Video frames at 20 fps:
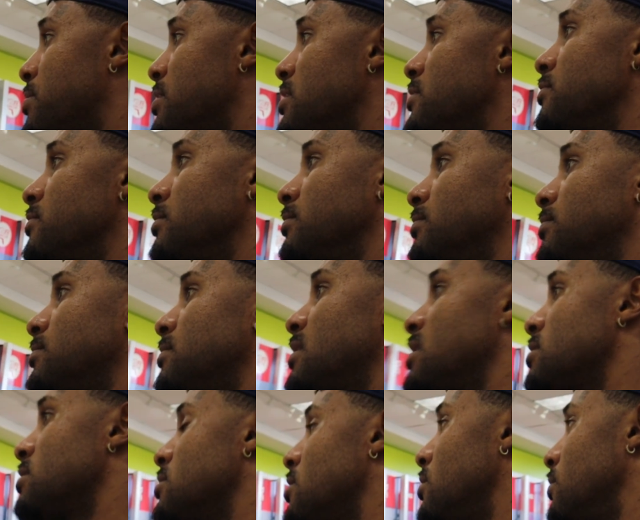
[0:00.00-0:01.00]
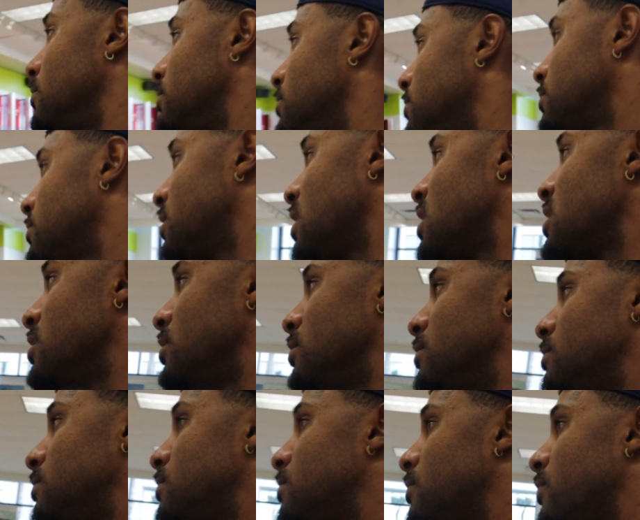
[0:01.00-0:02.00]
Perfect. That's dope. Thank you.
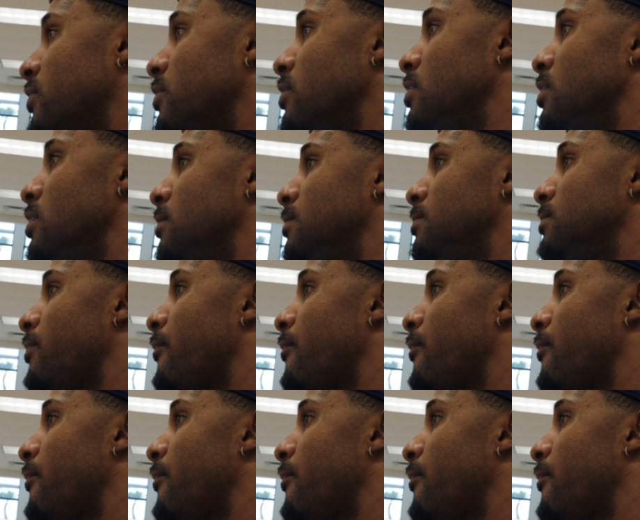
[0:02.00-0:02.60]
For real.